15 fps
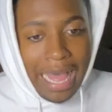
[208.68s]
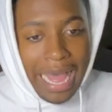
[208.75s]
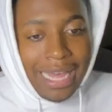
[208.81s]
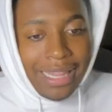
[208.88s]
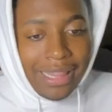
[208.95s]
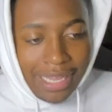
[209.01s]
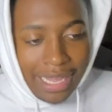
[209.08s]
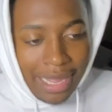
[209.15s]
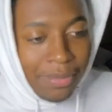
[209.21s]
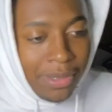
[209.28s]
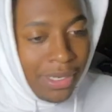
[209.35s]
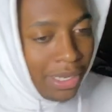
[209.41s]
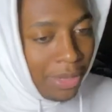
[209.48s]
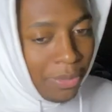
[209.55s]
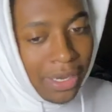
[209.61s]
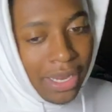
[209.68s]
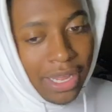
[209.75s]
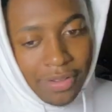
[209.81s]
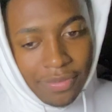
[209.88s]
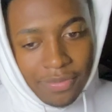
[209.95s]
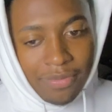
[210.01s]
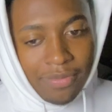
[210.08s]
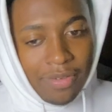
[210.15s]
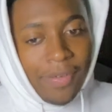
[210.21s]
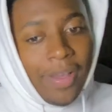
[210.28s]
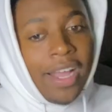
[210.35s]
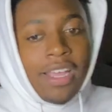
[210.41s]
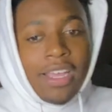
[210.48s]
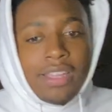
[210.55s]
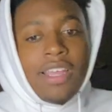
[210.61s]
I think I'd be done with life if
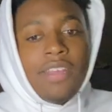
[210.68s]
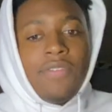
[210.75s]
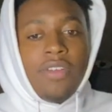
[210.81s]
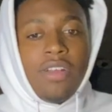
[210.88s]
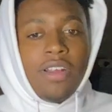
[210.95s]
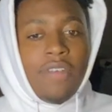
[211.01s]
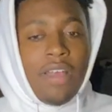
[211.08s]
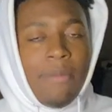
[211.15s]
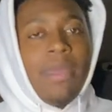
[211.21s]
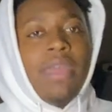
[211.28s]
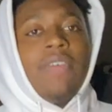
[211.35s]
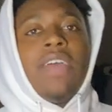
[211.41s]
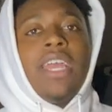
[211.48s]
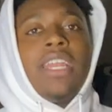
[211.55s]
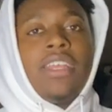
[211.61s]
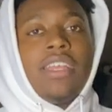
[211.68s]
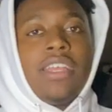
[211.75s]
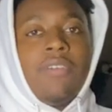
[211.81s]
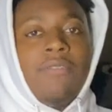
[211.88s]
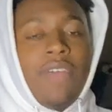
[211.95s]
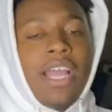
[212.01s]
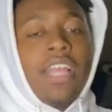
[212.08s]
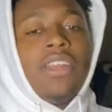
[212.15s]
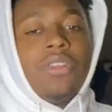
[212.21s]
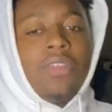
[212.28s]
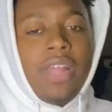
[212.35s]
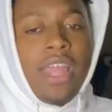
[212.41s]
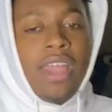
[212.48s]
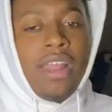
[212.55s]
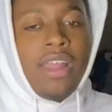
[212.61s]
I can get that far. If I if I if I can do
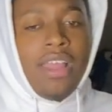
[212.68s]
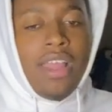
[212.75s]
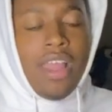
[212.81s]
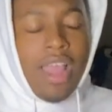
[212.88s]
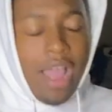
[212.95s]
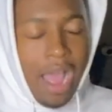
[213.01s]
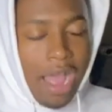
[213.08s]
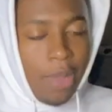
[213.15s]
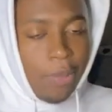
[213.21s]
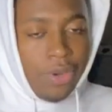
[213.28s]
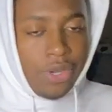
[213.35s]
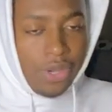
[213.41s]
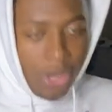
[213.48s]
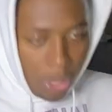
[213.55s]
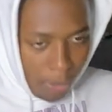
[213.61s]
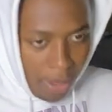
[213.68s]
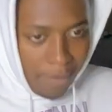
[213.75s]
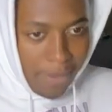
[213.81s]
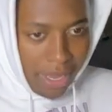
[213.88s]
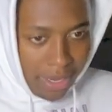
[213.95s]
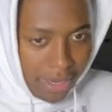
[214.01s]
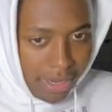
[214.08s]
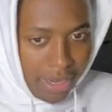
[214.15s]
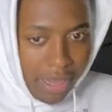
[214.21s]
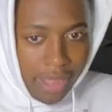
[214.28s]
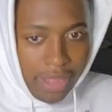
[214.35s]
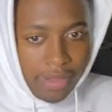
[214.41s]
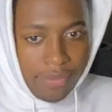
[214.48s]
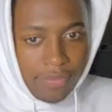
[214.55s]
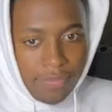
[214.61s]
that, I would know I made it in
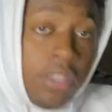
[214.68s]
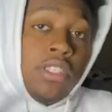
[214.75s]
life.